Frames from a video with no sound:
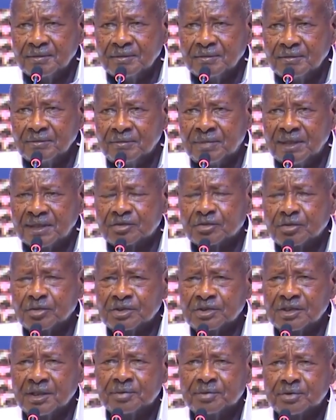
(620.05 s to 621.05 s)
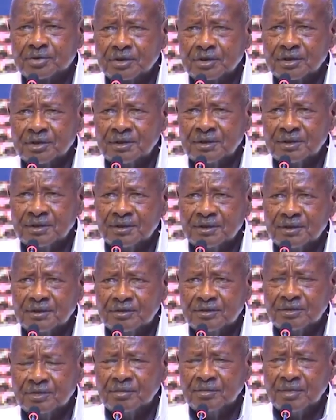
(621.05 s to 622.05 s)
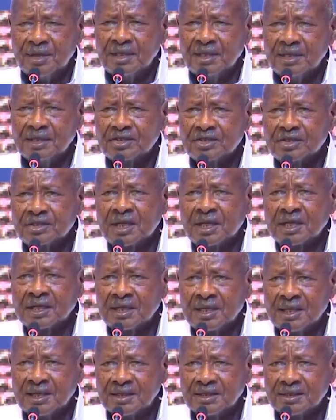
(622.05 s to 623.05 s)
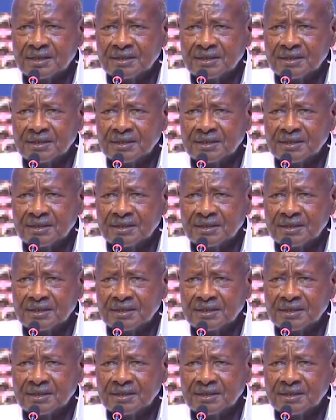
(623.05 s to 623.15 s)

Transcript: but consumption remained stagnant.